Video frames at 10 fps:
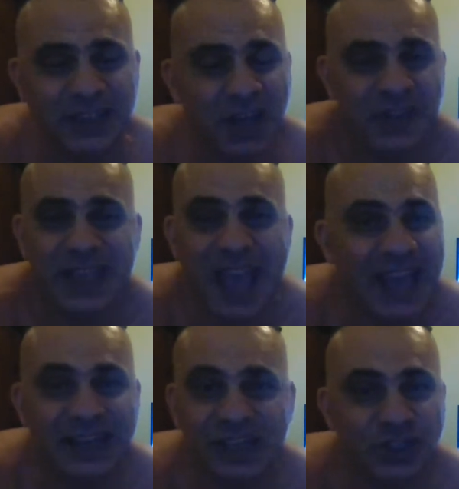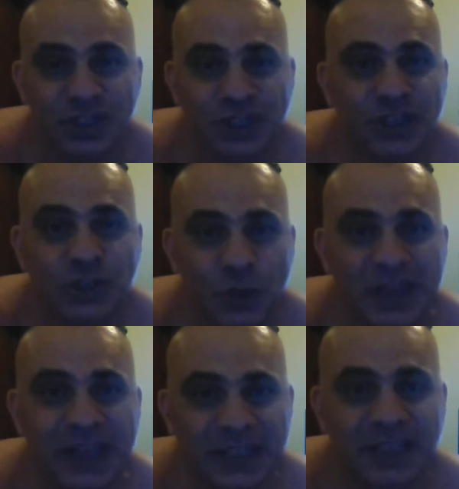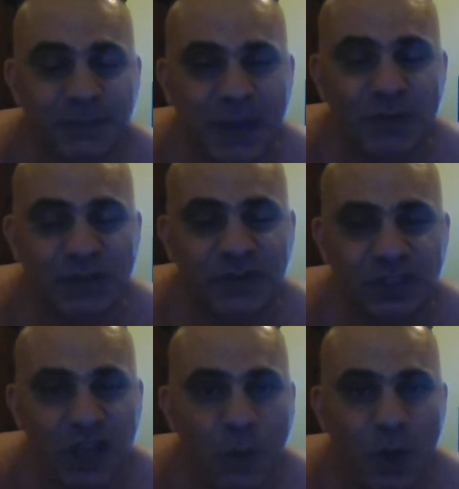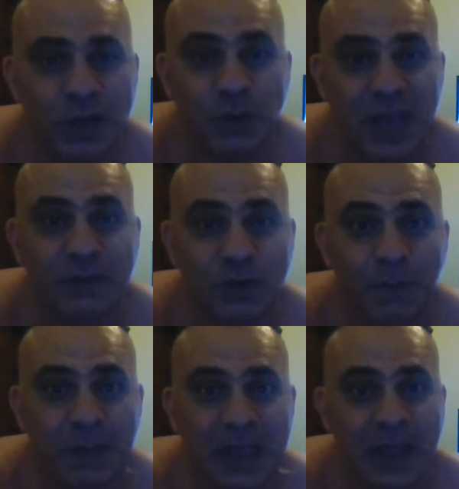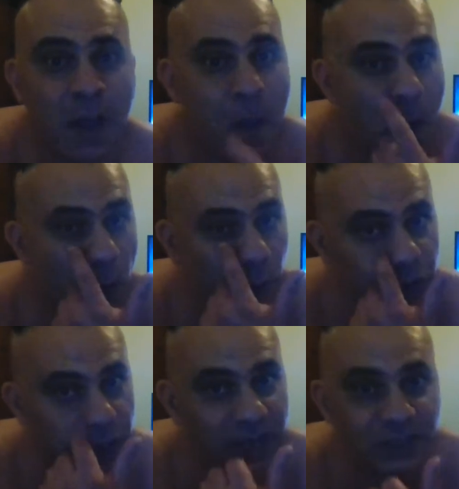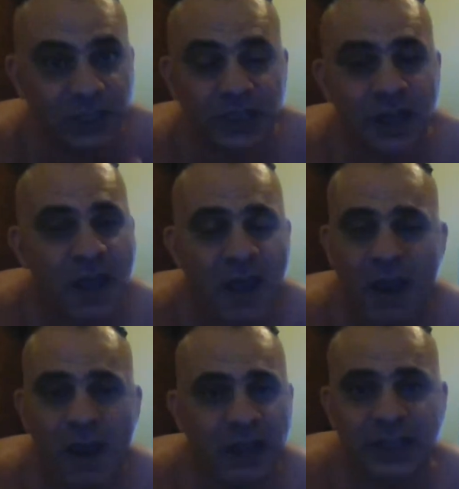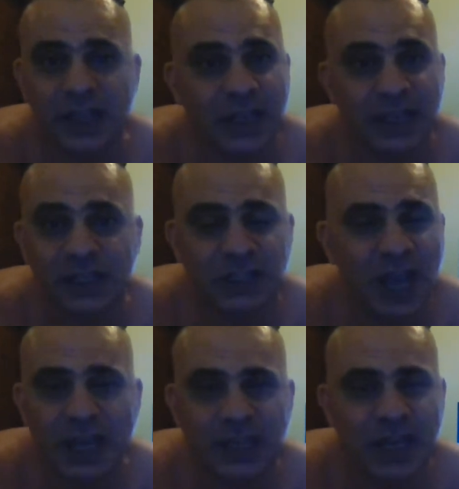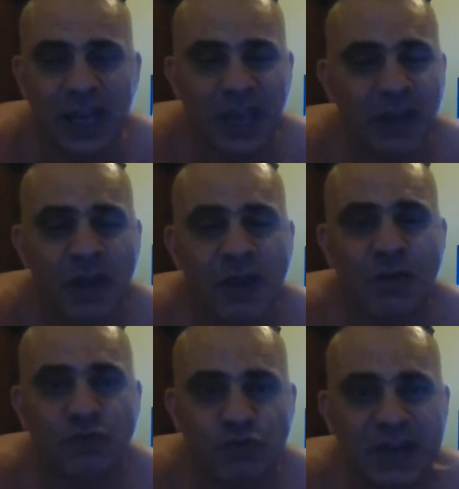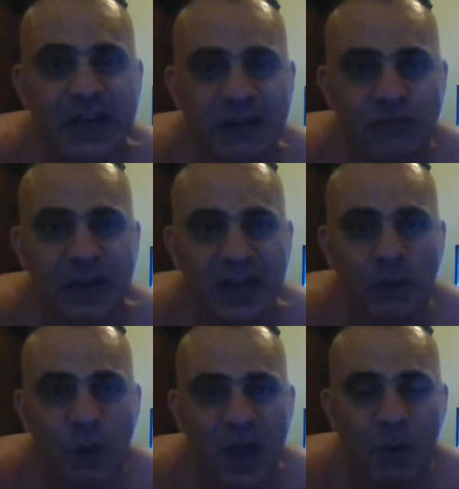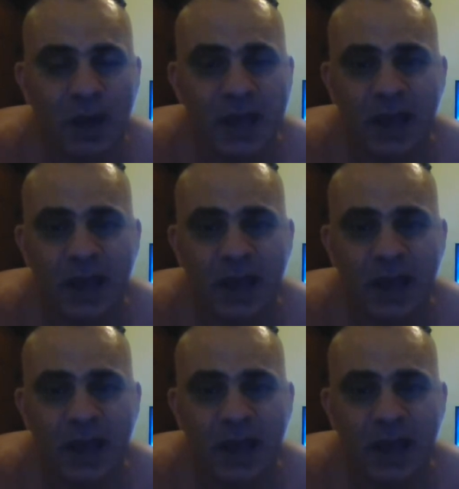I think Ant is just enjoying his experience. For someone who keeps on being rejected, I think he's taking it really, really well.